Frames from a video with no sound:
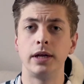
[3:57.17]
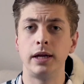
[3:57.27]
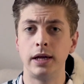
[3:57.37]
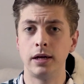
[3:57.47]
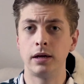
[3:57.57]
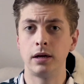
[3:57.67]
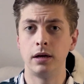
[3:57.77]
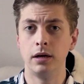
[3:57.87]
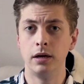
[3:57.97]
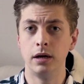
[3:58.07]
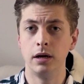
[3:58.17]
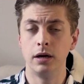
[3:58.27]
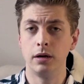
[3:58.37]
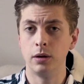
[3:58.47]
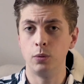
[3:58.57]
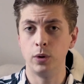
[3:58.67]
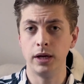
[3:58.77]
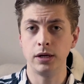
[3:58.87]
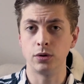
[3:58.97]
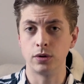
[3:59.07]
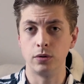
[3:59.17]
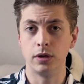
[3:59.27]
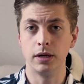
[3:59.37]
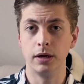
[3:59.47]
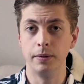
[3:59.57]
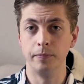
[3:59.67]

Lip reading: a year within your